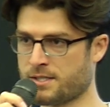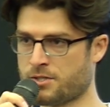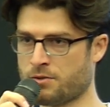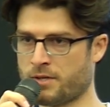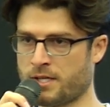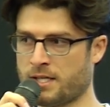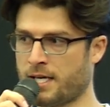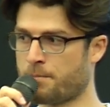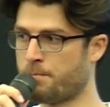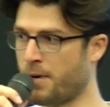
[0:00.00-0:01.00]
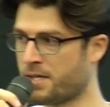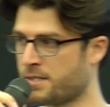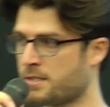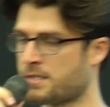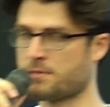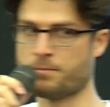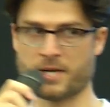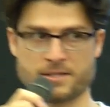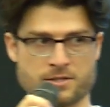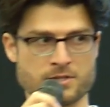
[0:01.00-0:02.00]
into it, like buttons and
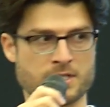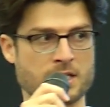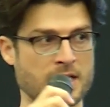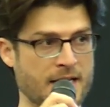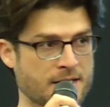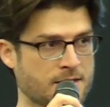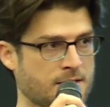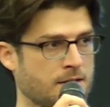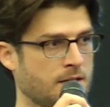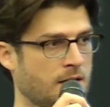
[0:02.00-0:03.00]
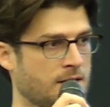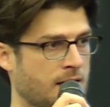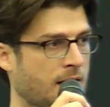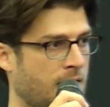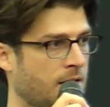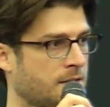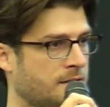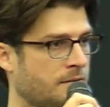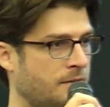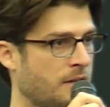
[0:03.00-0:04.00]
buzzers and lights. Is that kind of the
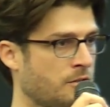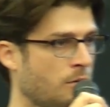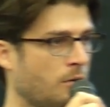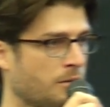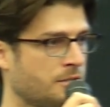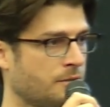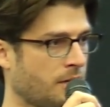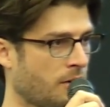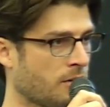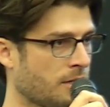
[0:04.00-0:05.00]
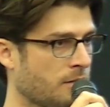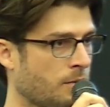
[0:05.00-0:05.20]
stuff that you all were doing earlier